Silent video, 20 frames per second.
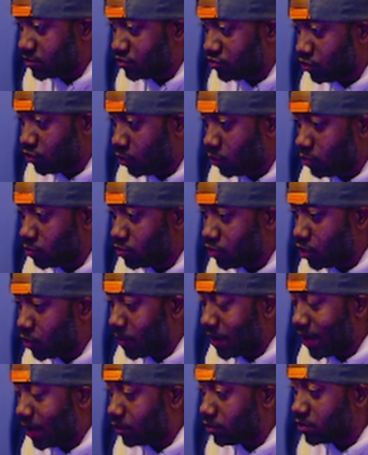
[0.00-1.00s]
don't know
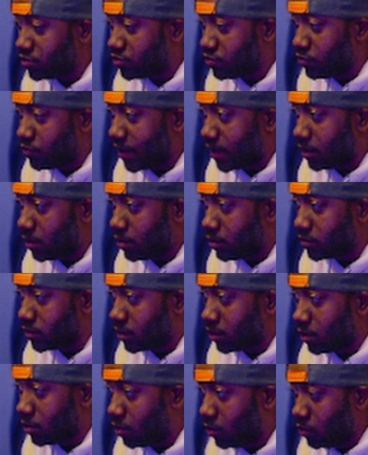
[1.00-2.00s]
how to do that on
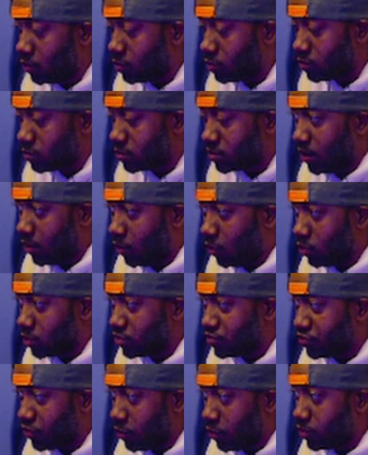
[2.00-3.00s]
their own, or
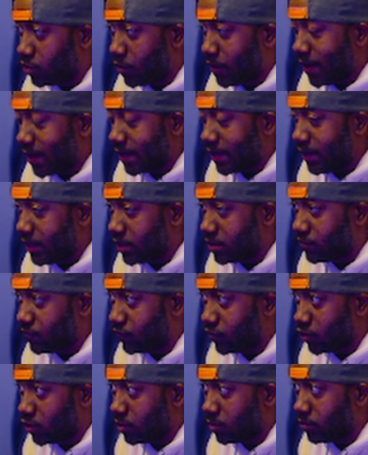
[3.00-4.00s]
don't know how to hit
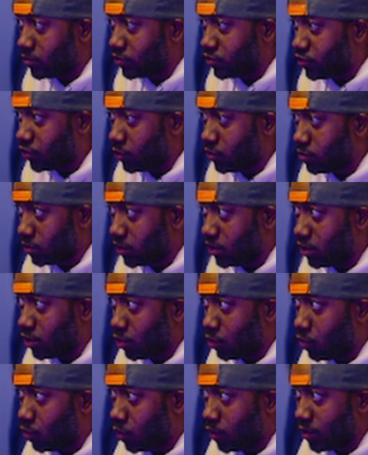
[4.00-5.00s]
confirm, or don't
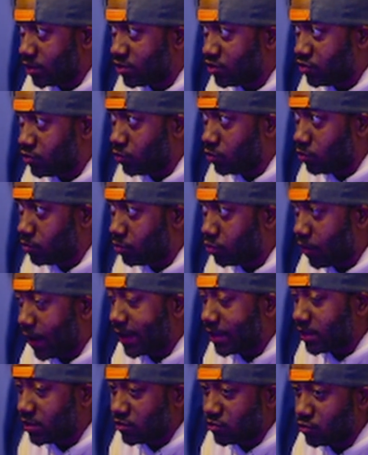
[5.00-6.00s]
want to
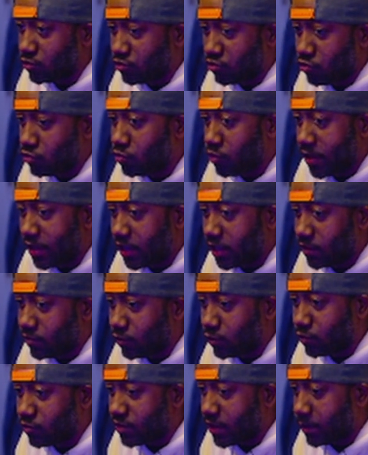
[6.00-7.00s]
practice or do any of
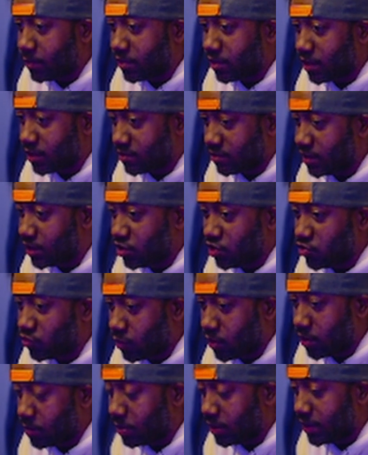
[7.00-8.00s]
those type of things, and they just
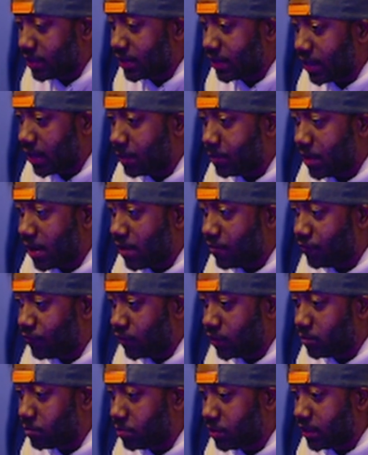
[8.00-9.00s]
want to play the game and have
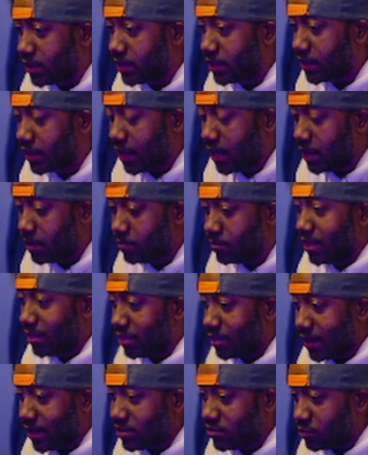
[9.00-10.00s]
fun playing the game,
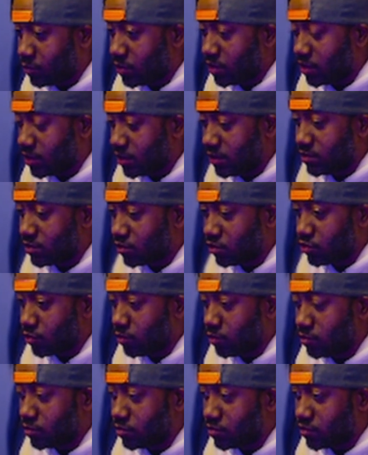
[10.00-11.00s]
that's what these
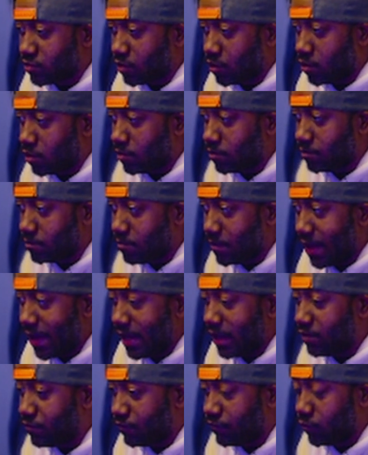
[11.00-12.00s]
controls are
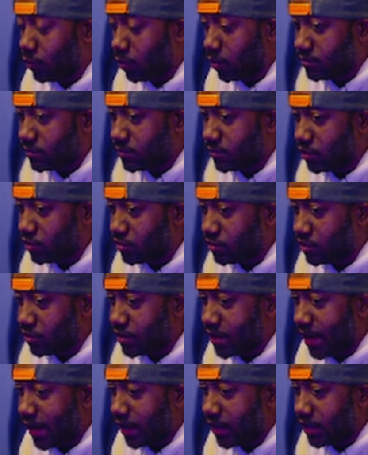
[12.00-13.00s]
made for. They're
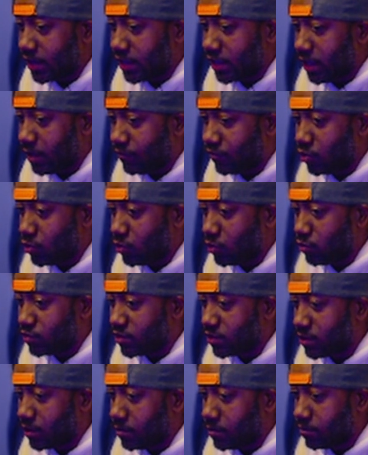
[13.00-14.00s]
not going to give you
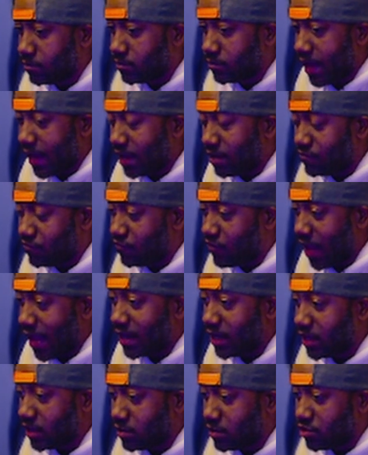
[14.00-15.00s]
some
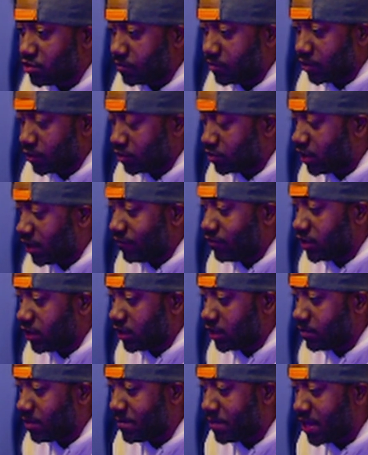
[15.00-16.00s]
advantage. There are definitely going
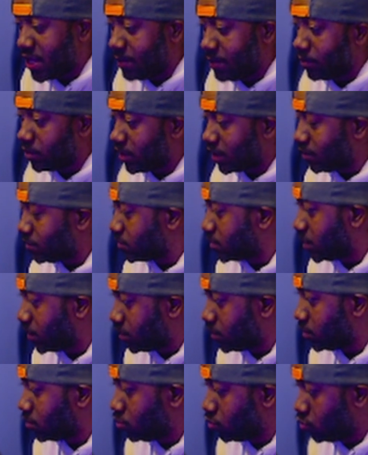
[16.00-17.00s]
to be people out
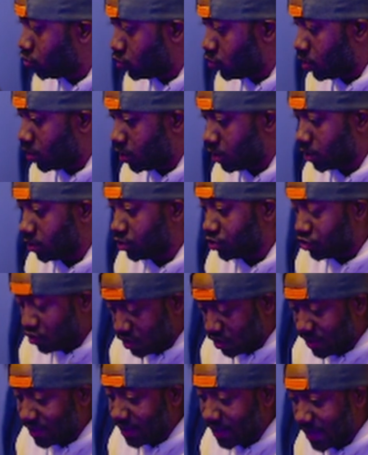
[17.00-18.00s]
there who are
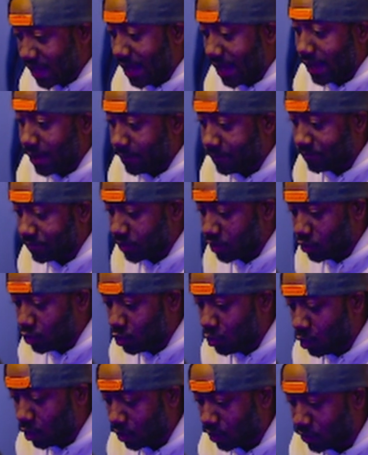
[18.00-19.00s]
good at the game
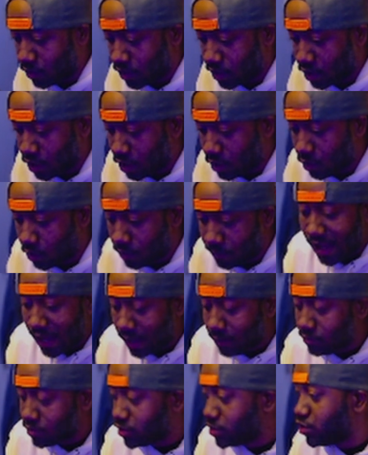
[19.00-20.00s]
who are going to go,
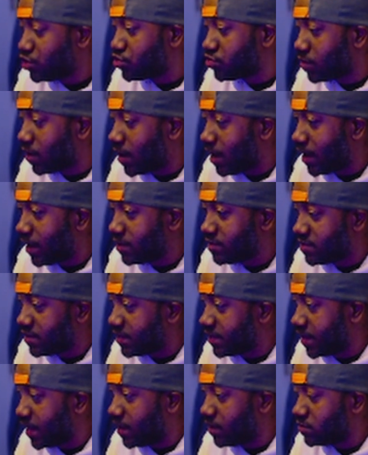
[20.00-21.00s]
I'm going to try to
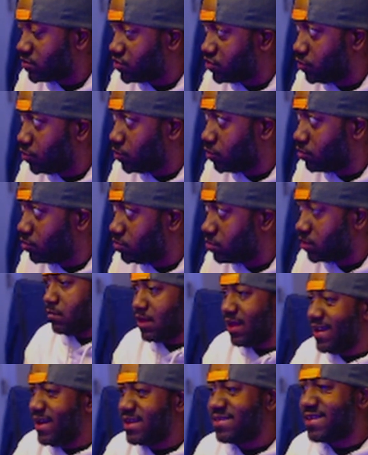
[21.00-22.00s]
get to
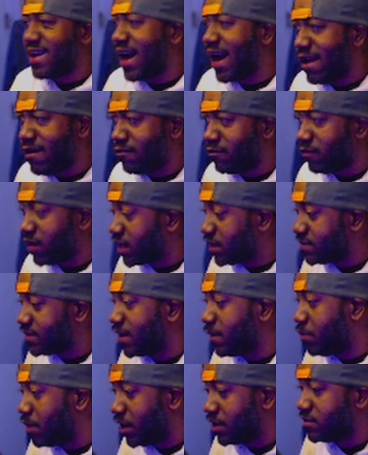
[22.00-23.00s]
as high a rank as
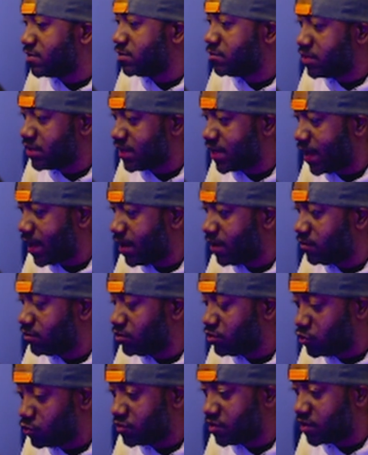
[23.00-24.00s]
I possibly can
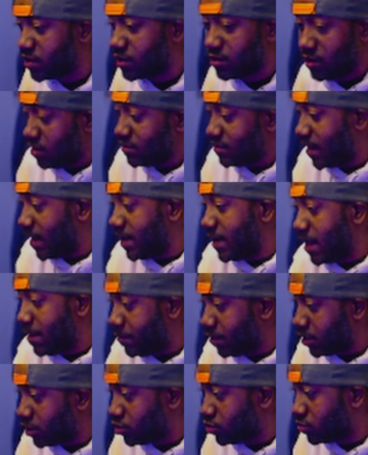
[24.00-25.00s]
using
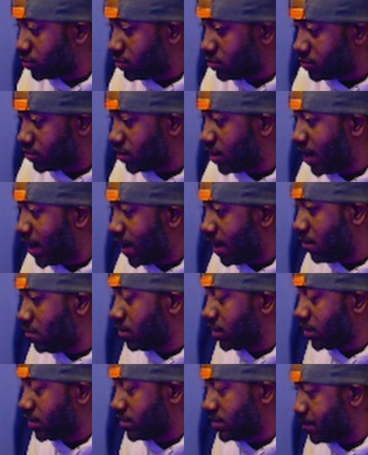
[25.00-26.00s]
dynamic controls, or higher
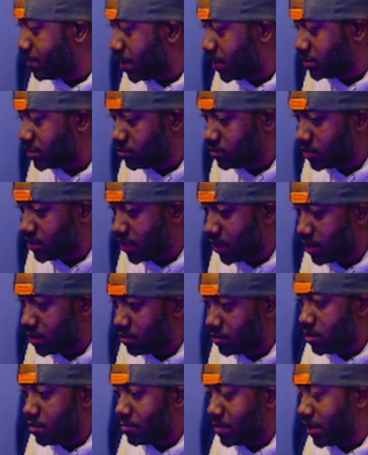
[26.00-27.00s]
rank as I possibly
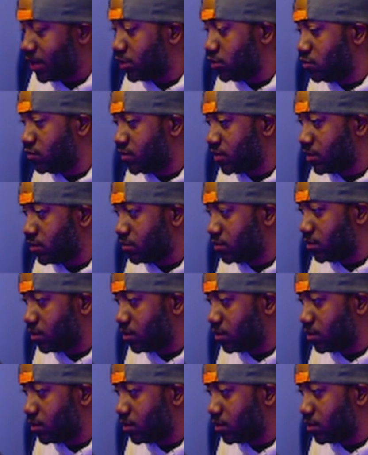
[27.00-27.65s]
can by using